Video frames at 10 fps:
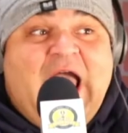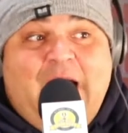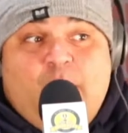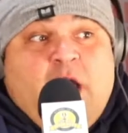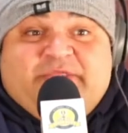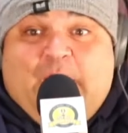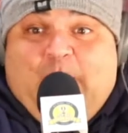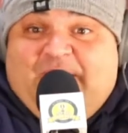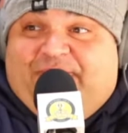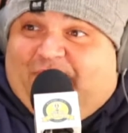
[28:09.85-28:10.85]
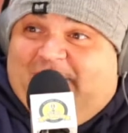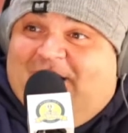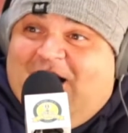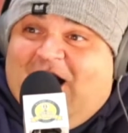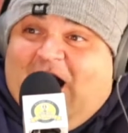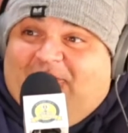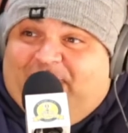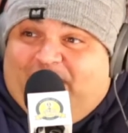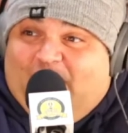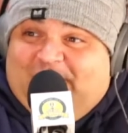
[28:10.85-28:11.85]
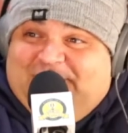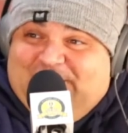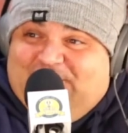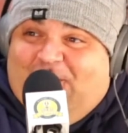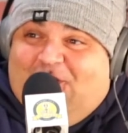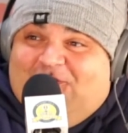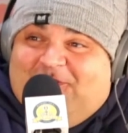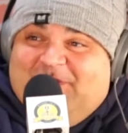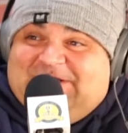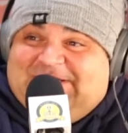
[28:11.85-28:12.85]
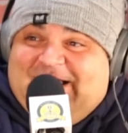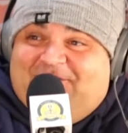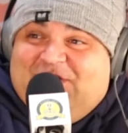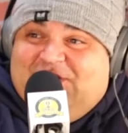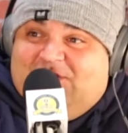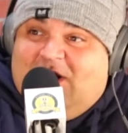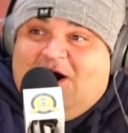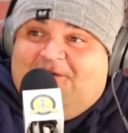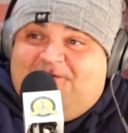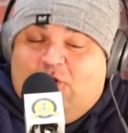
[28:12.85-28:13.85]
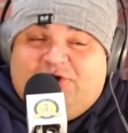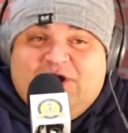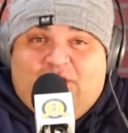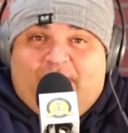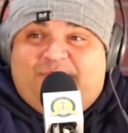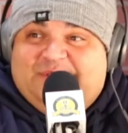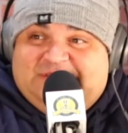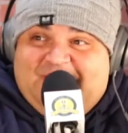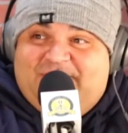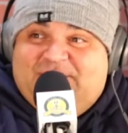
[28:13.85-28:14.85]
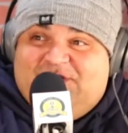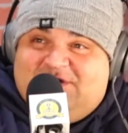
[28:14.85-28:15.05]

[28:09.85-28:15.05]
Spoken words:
and they went for it on 4th and goal from the 4th and goal from the 7